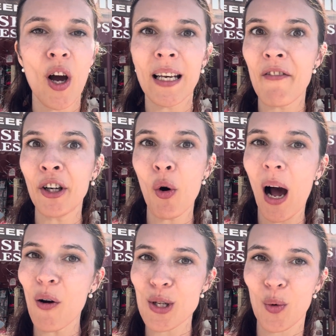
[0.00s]
I never know
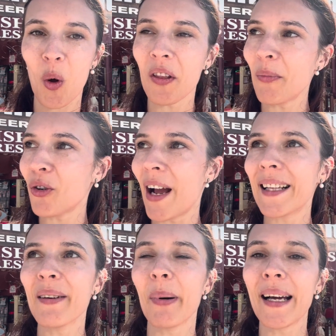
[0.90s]
how to call them
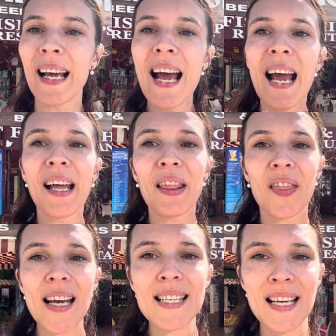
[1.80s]
correctly, but
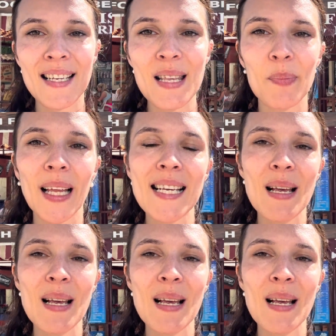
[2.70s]
this is the place.